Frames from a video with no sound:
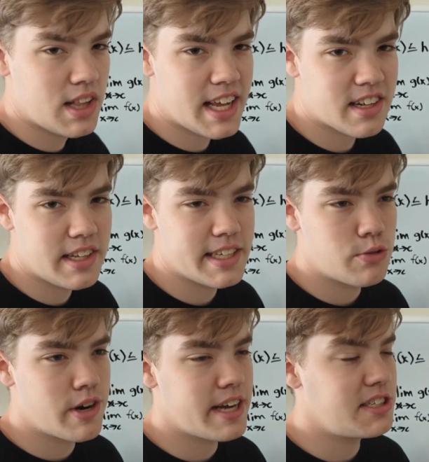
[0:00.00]
Well, at a
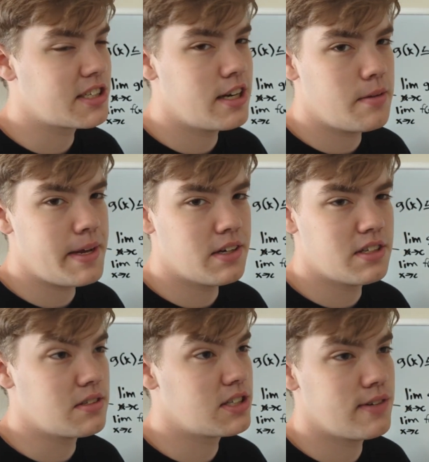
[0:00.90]
glance, we're not just going to be able
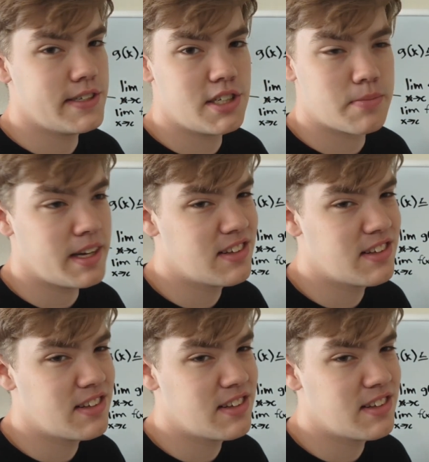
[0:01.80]
to solve it just by